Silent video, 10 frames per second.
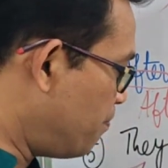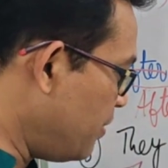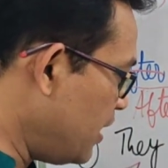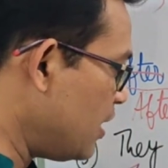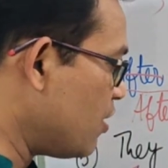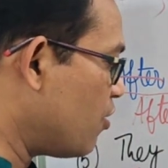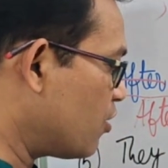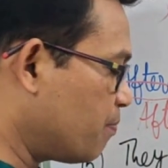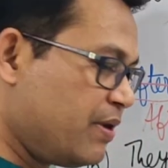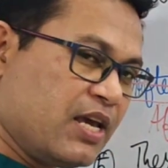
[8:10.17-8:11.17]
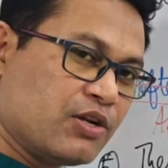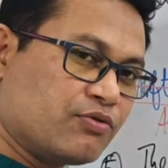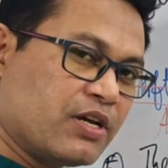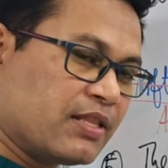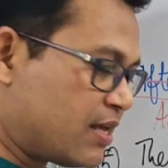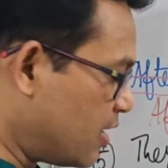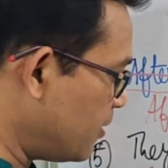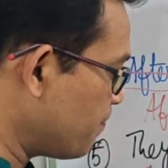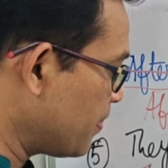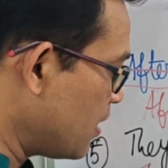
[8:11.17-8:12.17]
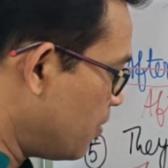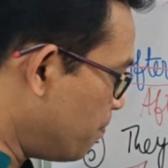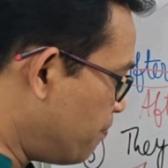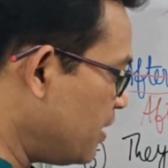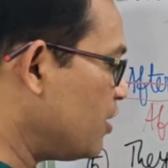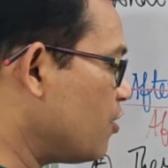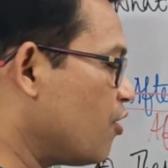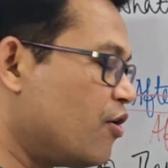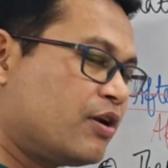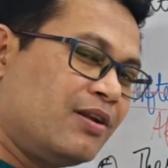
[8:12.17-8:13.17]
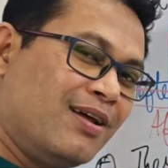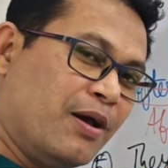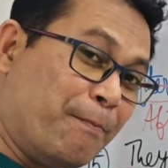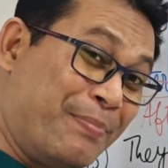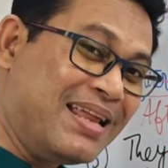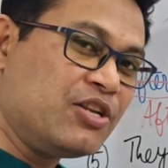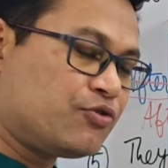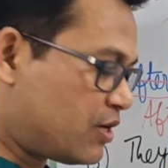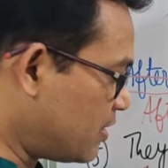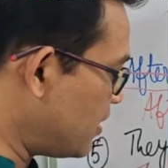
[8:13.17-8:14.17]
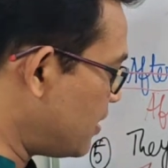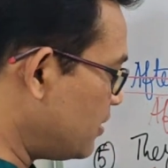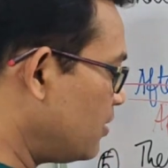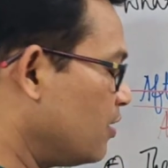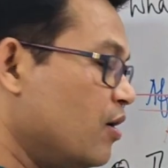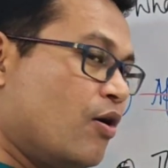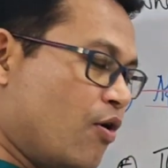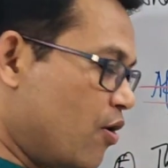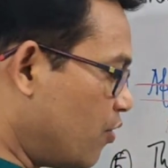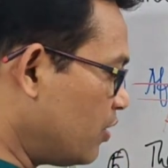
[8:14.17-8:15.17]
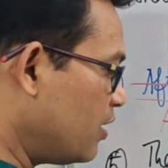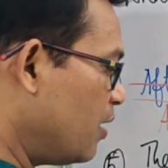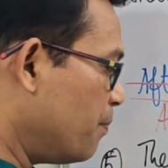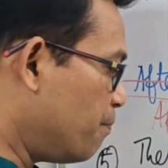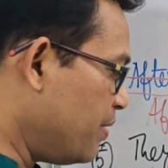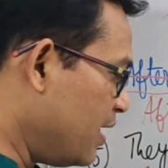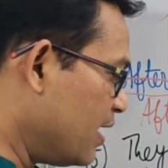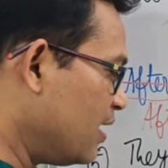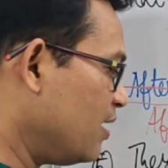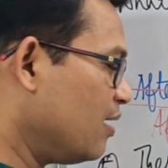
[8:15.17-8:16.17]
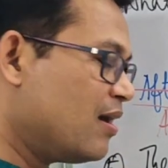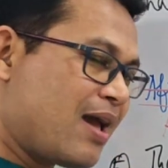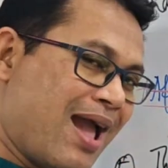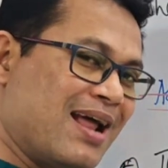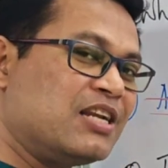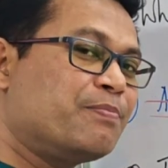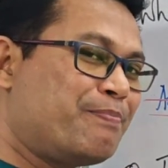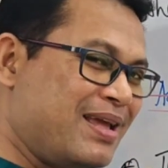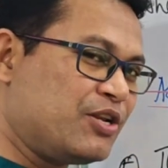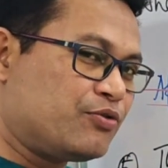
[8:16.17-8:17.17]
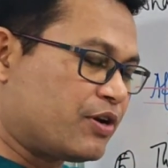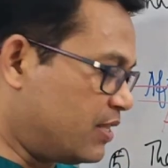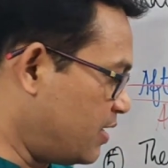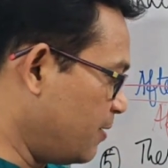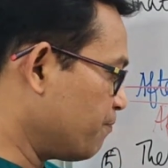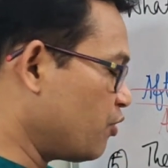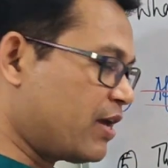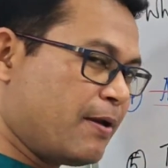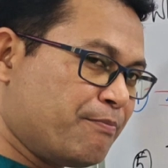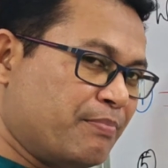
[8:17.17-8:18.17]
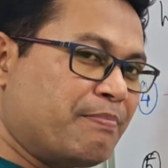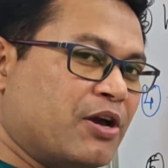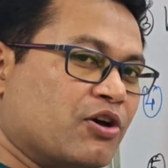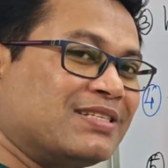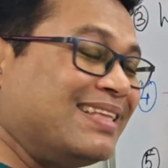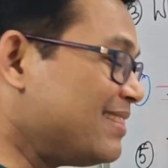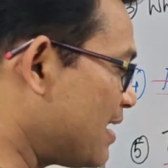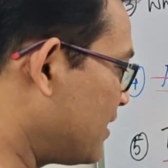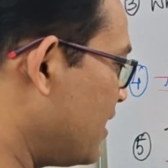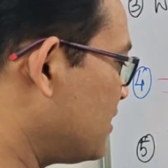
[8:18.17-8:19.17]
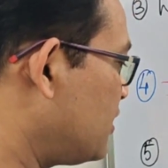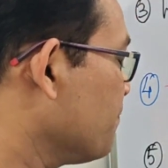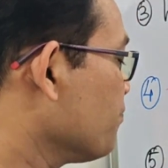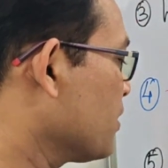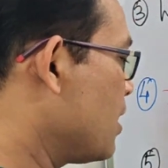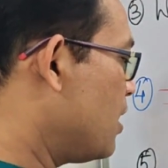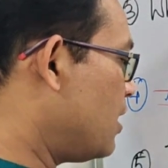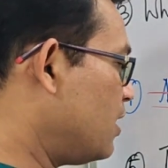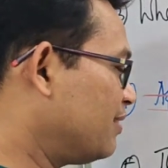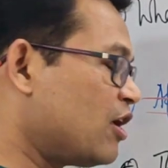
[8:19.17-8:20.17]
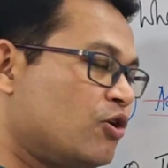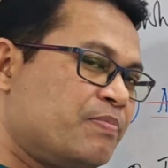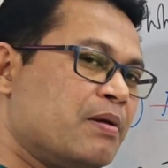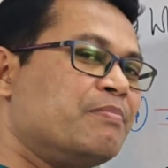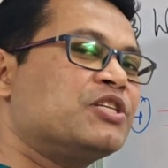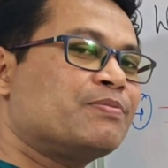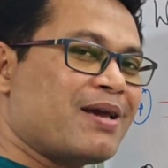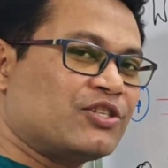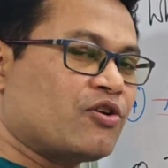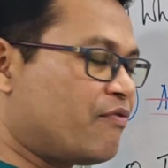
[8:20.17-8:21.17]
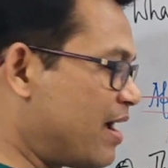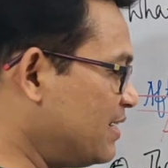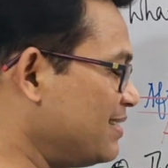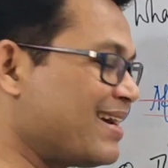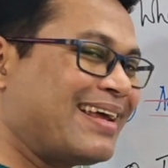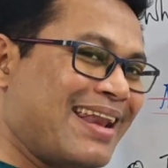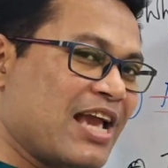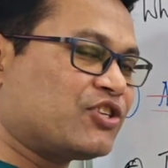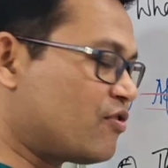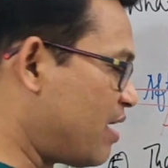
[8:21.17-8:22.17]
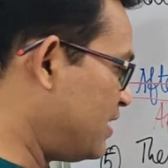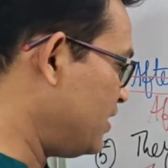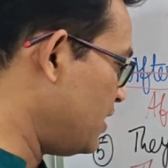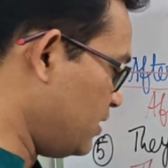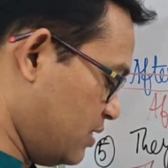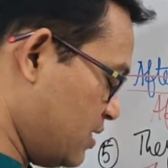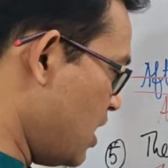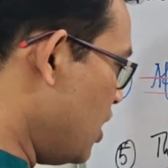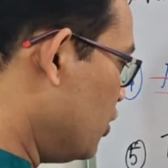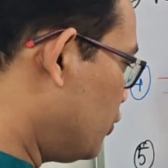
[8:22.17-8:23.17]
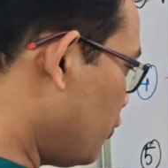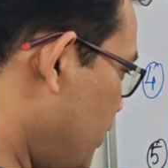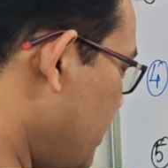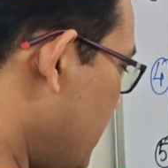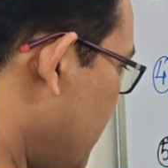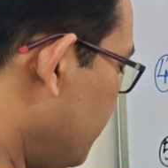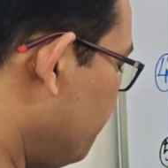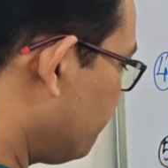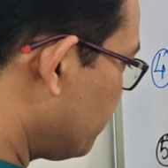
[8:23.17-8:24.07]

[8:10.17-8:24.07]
be or being together, be or been together, or being and been together. Okay, because in that case there will be a mismatch of idea, clash of ideas. So here